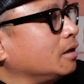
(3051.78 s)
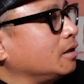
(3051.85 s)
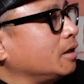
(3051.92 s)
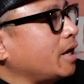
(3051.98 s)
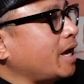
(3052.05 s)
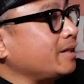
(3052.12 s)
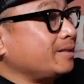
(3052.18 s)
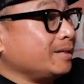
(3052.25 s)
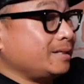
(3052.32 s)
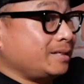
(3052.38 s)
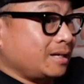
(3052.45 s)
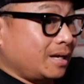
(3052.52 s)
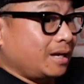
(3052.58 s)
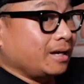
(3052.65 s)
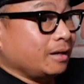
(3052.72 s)
at the
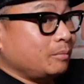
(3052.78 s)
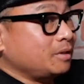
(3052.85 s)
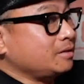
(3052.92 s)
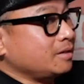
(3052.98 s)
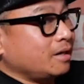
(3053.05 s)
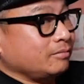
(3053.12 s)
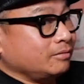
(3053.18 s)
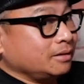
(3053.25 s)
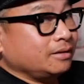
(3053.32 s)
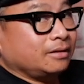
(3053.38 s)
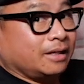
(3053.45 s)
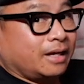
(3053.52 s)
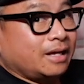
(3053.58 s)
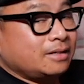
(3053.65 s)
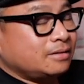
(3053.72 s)
time, it's not really the
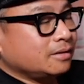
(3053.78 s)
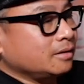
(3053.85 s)
case